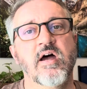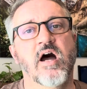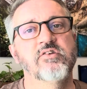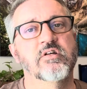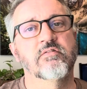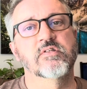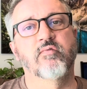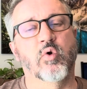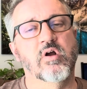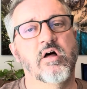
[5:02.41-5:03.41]
I service
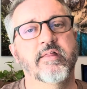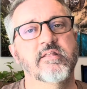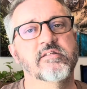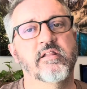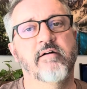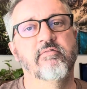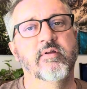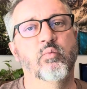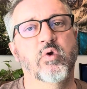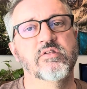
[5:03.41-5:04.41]
Fort Collins,
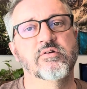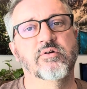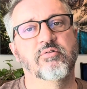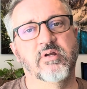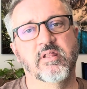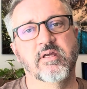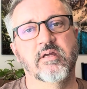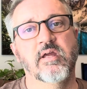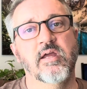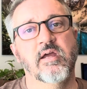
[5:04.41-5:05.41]
Loveland, Windsor,
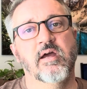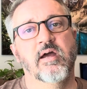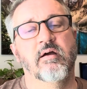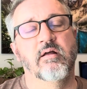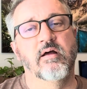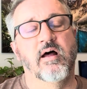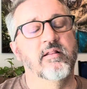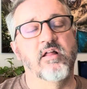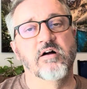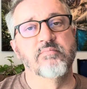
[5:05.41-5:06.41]
Greeley,
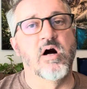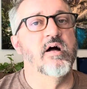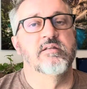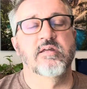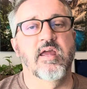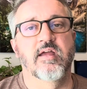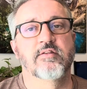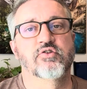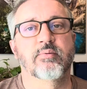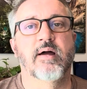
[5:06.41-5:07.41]
Longmont,
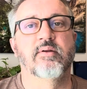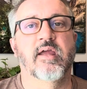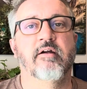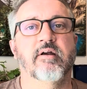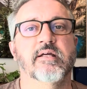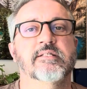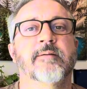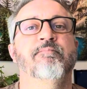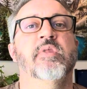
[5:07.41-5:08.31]
and surrounding areas.